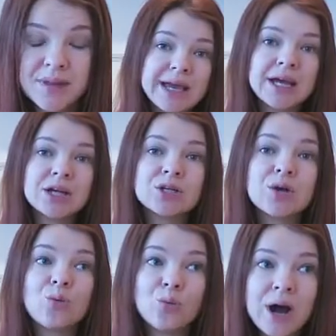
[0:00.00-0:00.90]

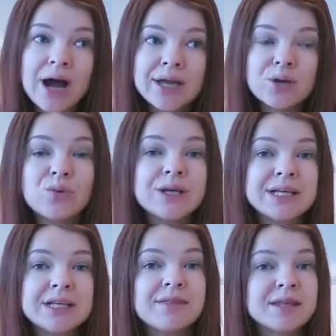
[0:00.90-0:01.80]
and why we
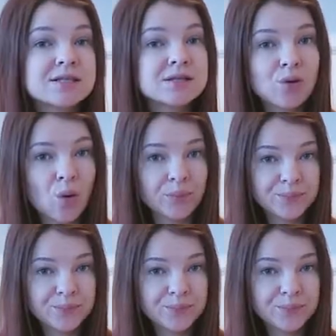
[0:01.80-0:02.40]
need this law.